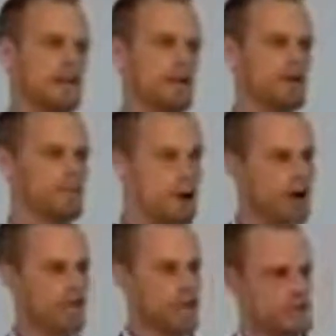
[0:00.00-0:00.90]
that would
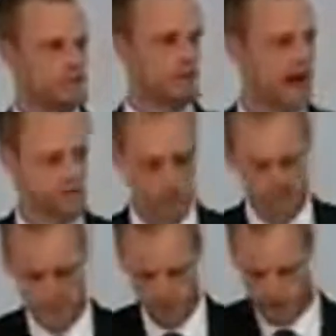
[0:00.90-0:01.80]
mark the
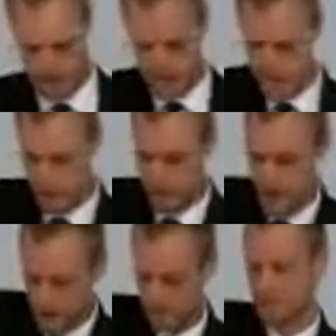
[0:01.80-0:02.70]
interaction between these two
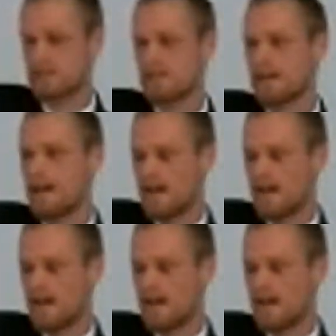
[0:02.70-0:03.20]
lines.